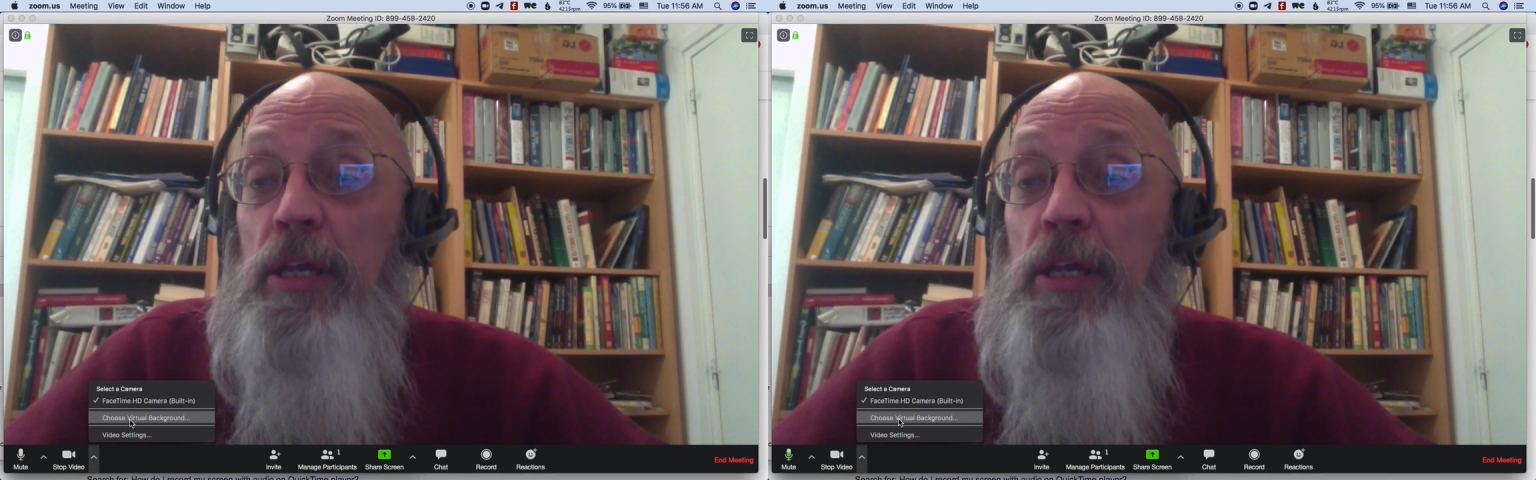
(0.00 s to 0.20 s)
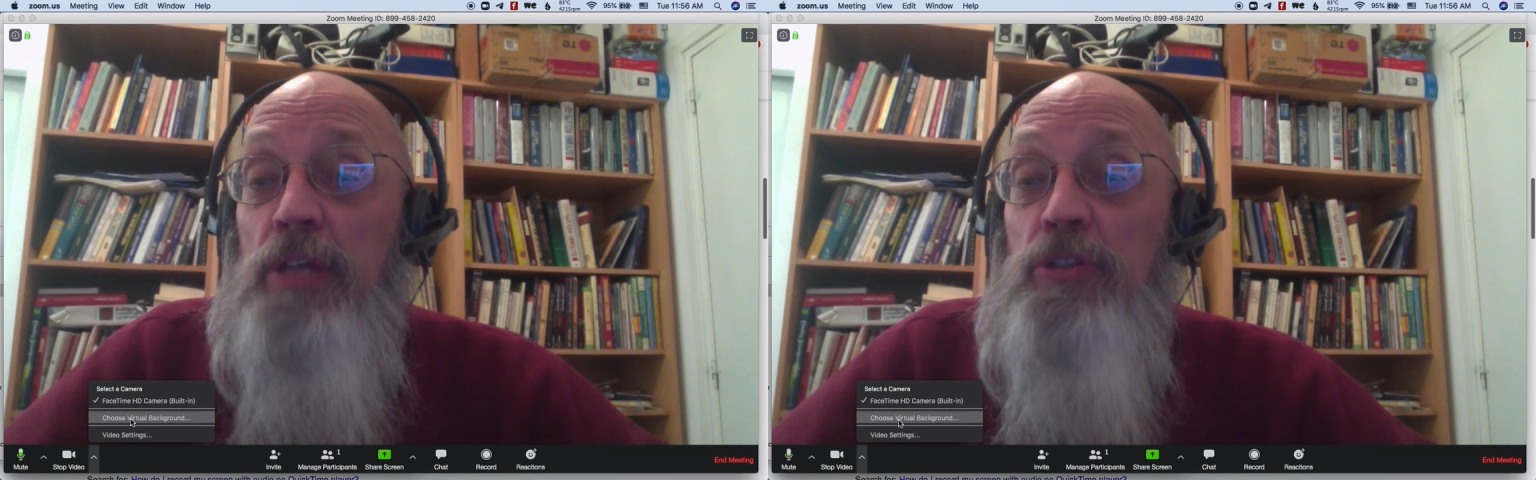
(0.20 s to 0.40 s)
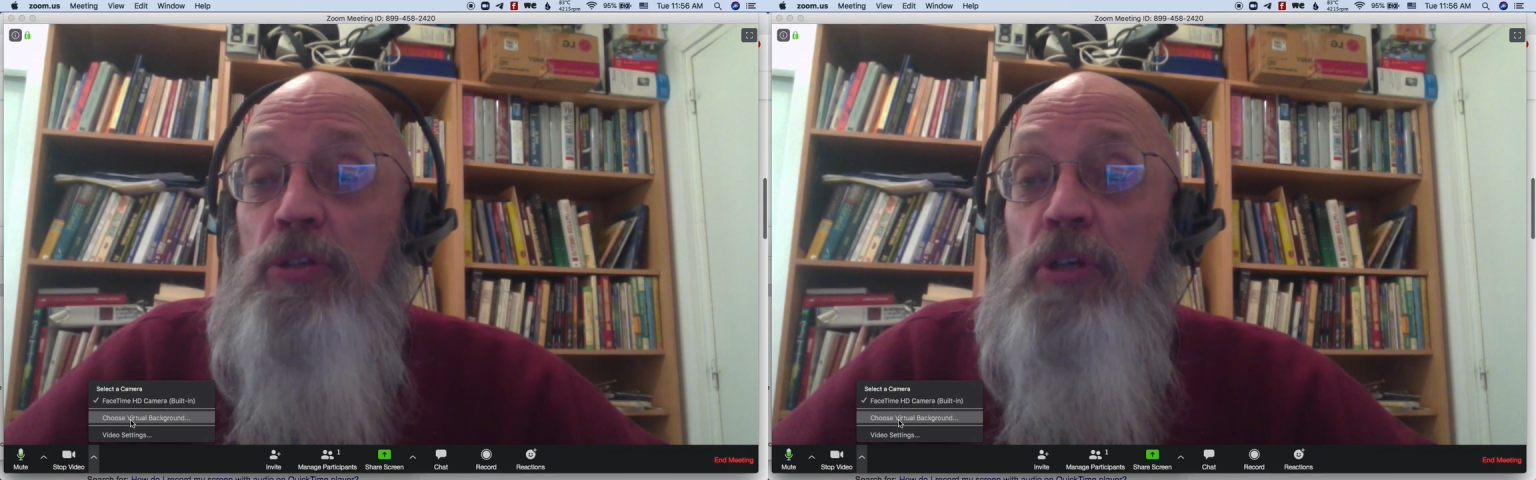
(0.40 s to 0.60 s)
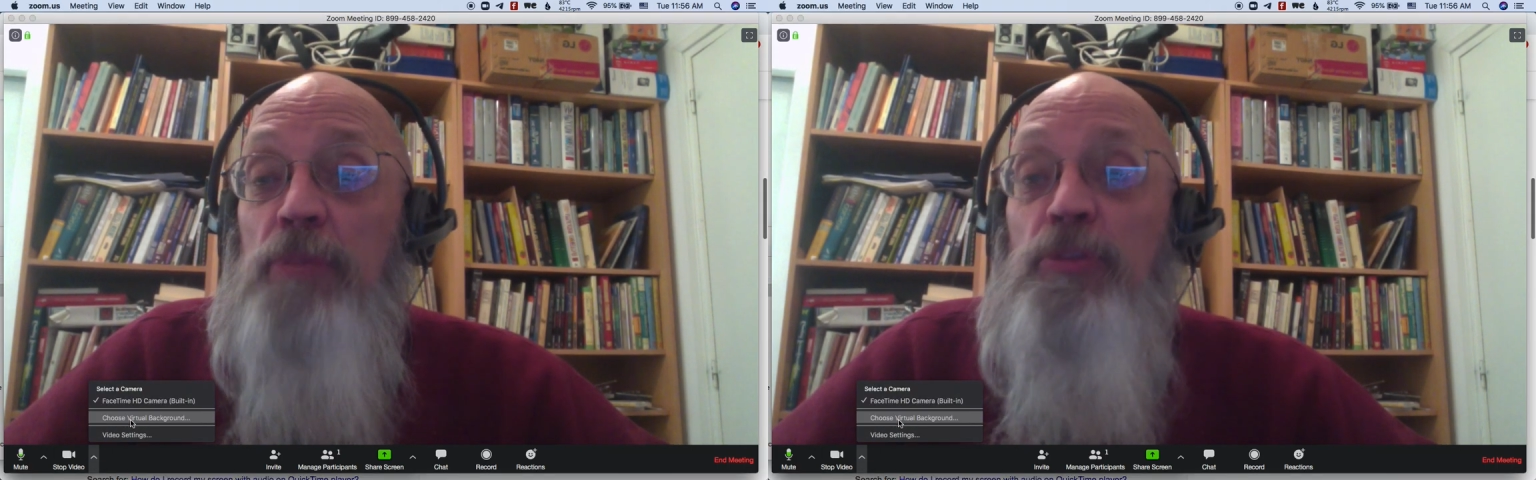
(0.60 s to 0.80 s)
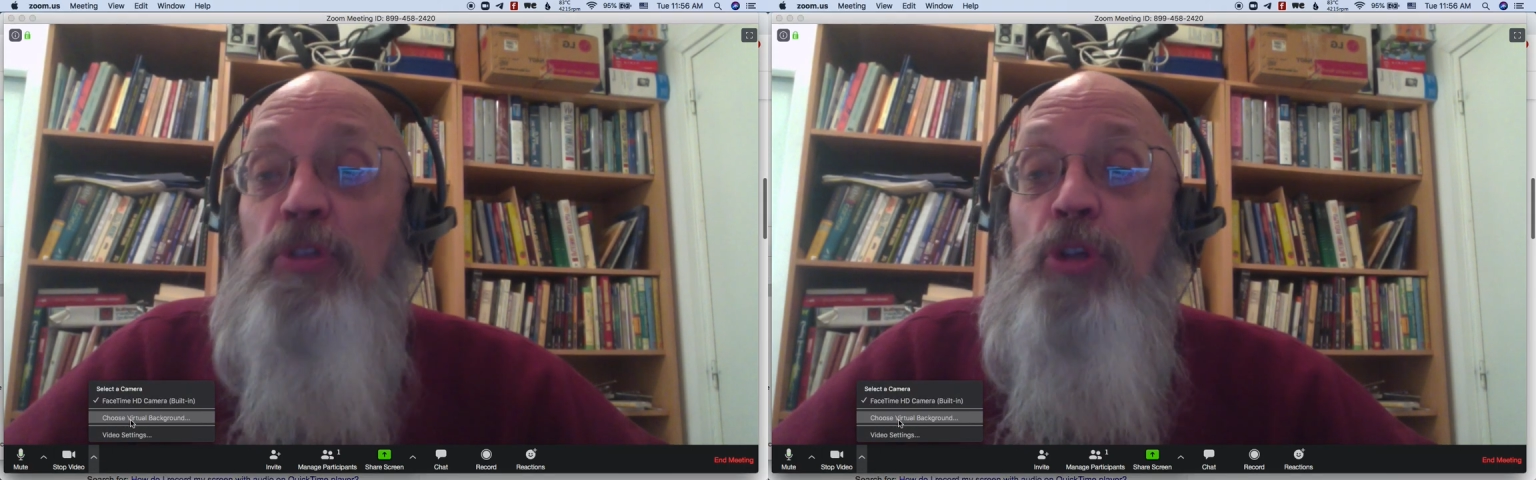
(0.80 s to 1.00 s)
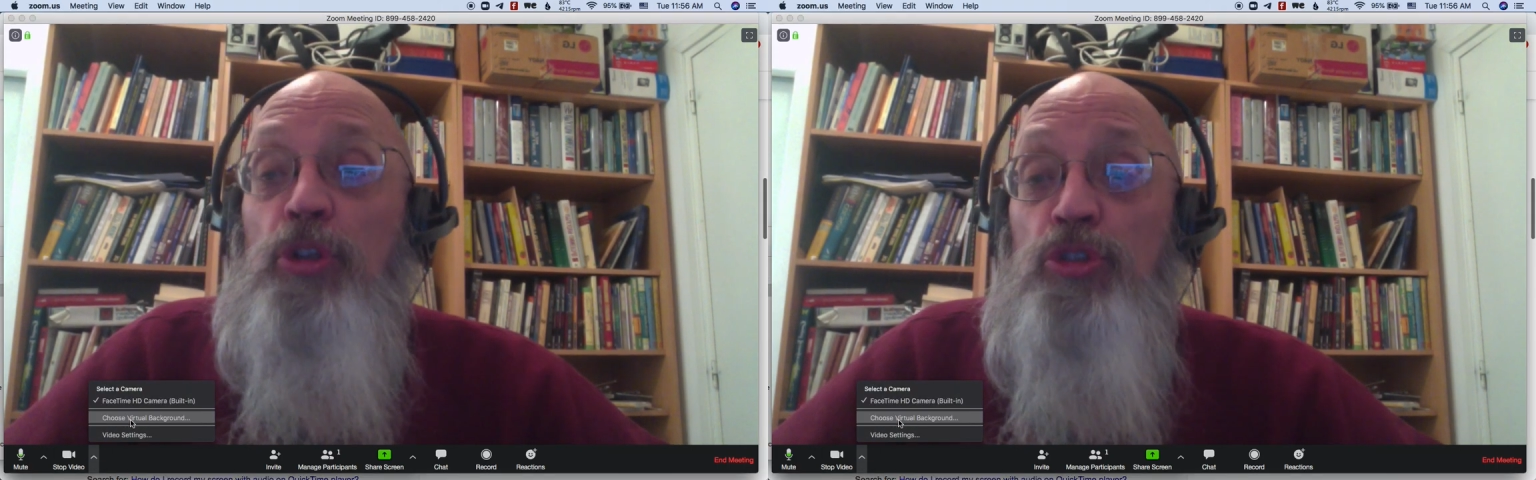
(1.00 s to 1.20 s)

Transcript: and you come to